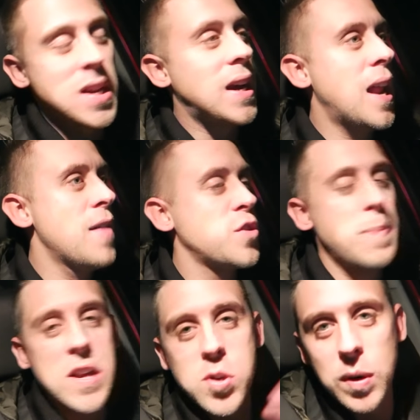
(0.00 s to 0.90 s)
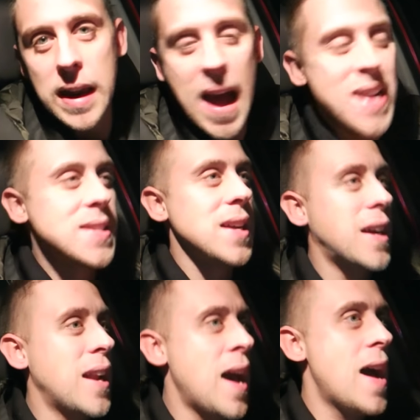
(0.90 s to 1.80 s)
I could have special guests, I
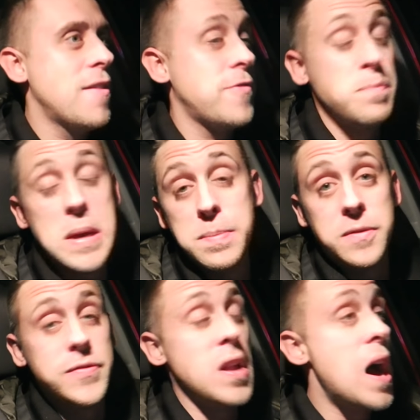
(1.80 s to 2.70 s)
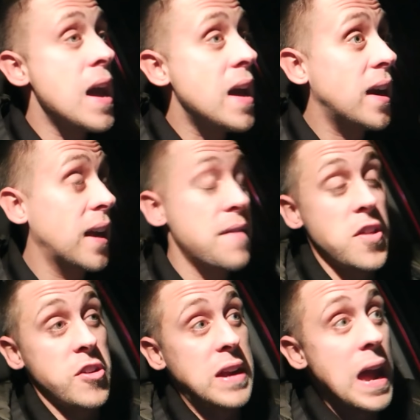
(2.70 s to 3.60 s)
could have people fly in, I could have
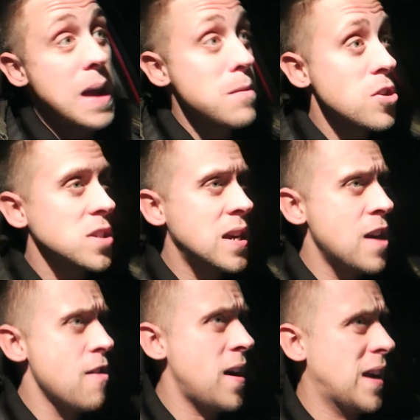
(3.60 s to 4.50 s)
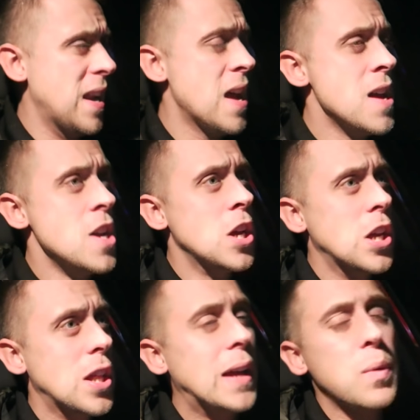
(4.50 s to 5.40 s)
other gamers here, I could,
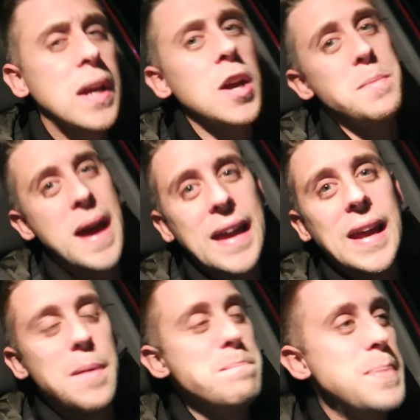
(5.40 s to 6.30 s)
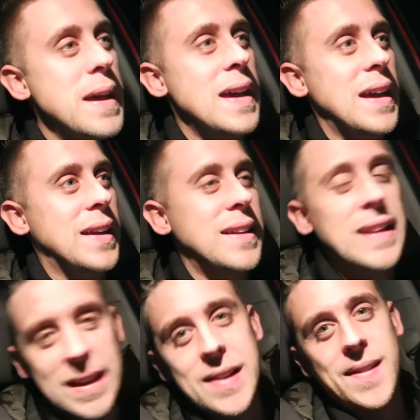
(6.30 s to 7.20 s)
like, we could make it a big
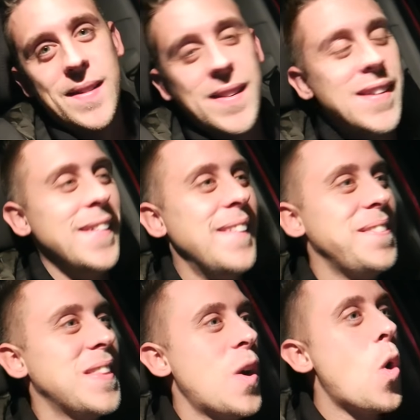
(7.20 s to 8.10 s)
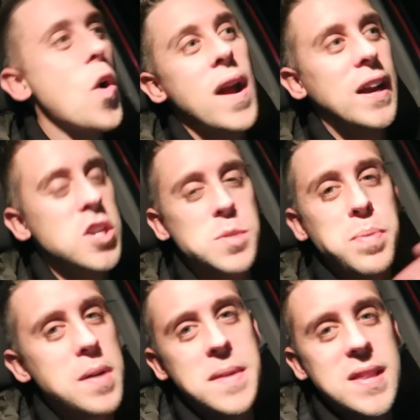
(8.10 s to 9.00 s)
deal. Or I can just
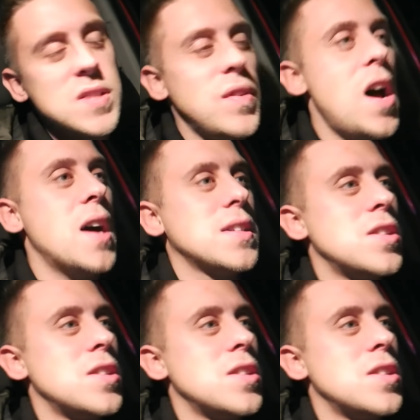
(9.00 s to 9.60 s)
put them in these vlogs.